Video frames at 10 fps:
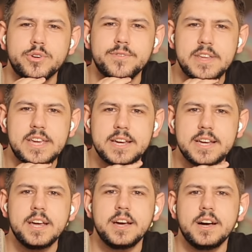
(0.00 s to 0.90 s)
of
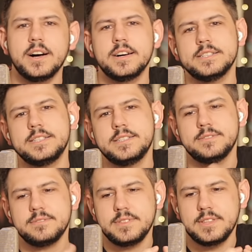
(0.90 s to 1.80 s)
the
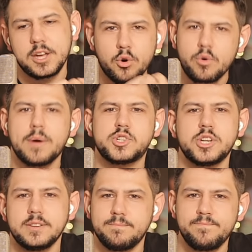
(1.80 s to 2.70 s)

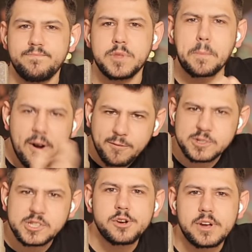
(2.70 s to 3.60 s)
corruption, the
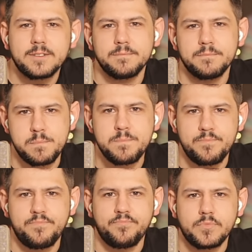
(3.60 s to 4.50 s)
profiteering
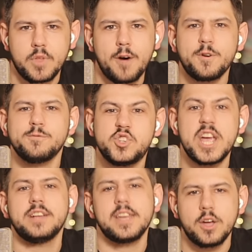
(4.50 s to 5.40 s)
off of
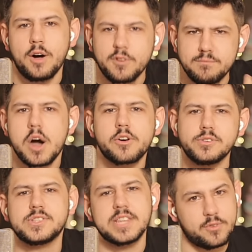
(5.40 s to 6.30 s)
jailing, off of
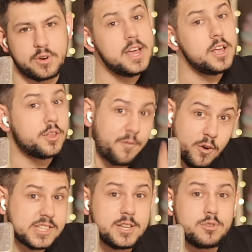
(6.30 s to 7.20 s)
modern slavery, the
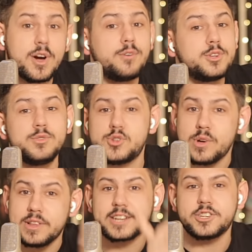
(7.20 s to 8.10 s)
first thing you go and do is you
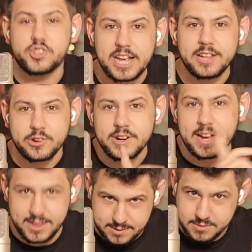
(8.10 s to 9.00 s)
elect a jailer
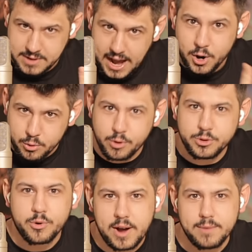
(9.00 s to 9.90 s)
and the guy who wrote
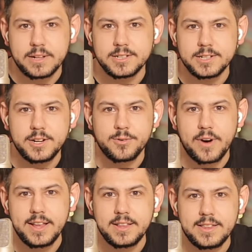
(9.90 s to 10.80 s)
the crime bill,
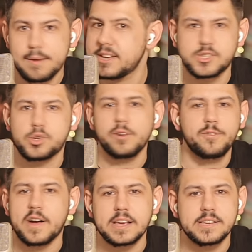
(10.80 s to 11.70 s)
right? That makes total
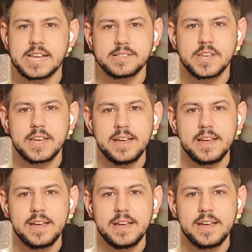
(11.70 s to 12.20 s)
fucking sense.